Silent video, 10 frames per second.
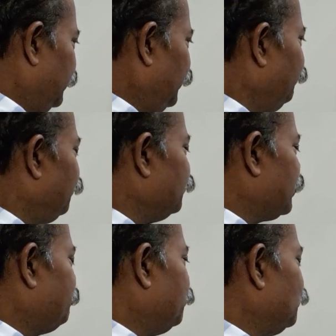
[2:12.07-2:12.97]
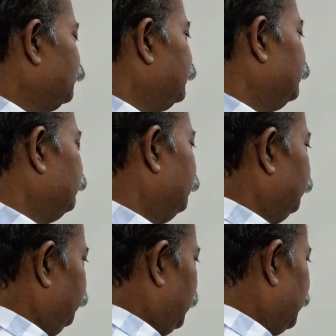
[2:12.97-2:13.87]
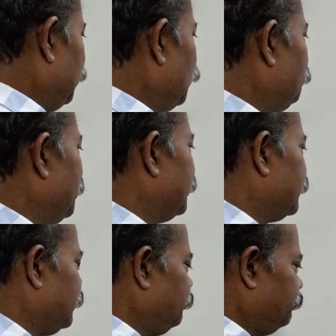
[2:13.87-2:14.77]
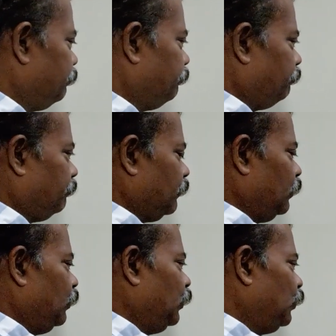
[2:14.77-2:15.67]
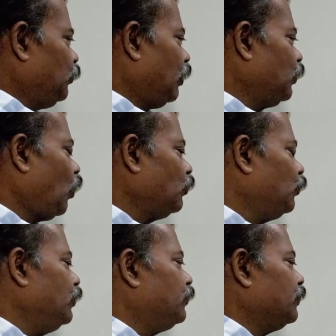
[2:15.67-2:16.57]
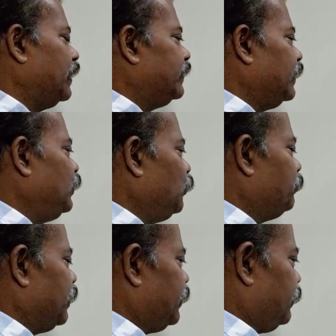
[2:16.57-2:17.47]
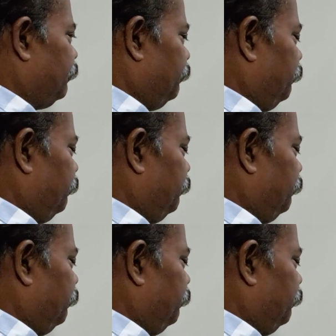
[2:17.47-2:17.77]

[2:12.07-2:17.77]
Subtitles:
if you suppose the denominator, you are not going to get the numerator.